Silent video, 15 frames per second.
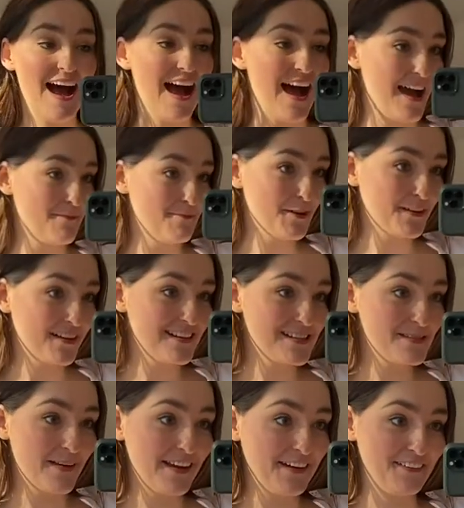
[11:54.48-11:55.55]
I'm not gonna
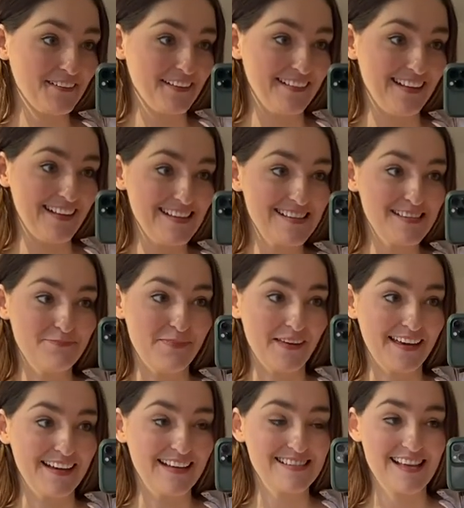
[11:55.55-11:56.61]
spend long in this
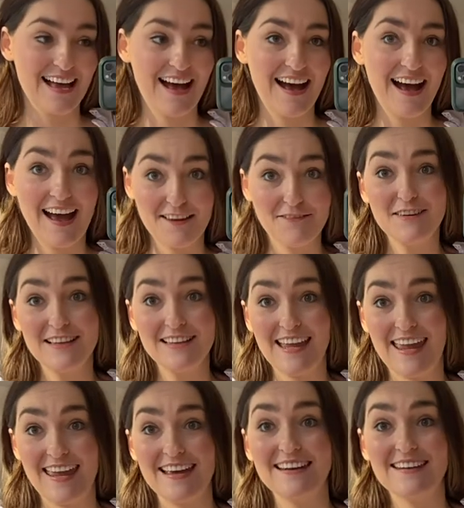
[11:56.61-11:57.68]
because I feel
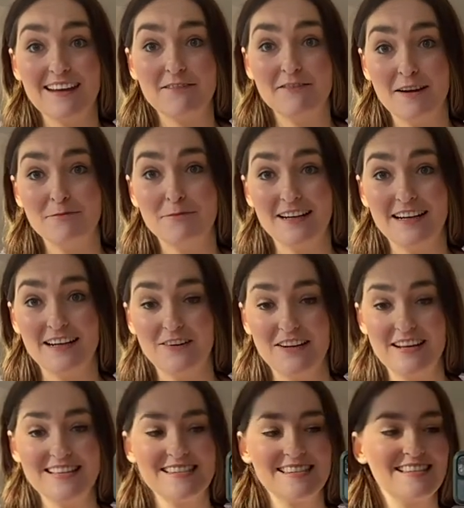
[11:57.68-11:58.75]
naked, if I'm really
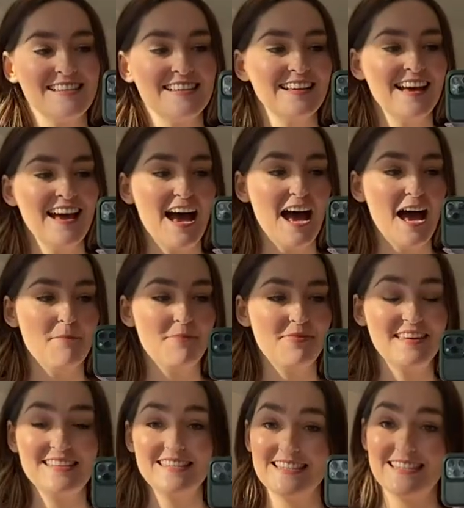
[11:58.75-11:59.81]
honest.
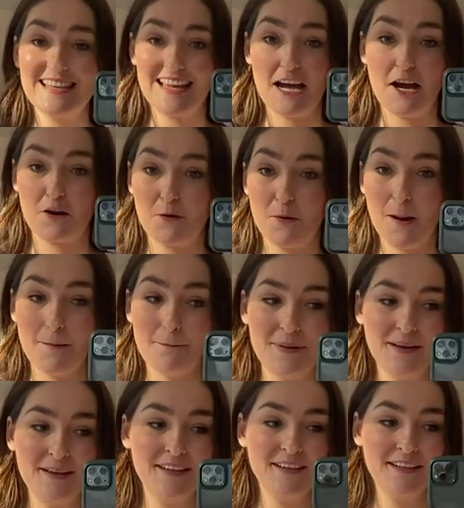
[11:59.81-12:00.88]
This is like a crop
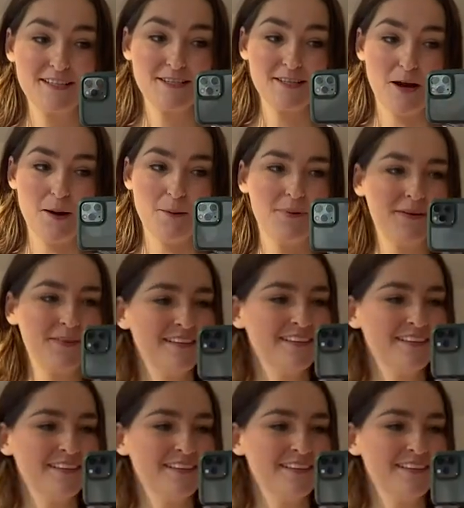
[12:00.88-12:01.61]
top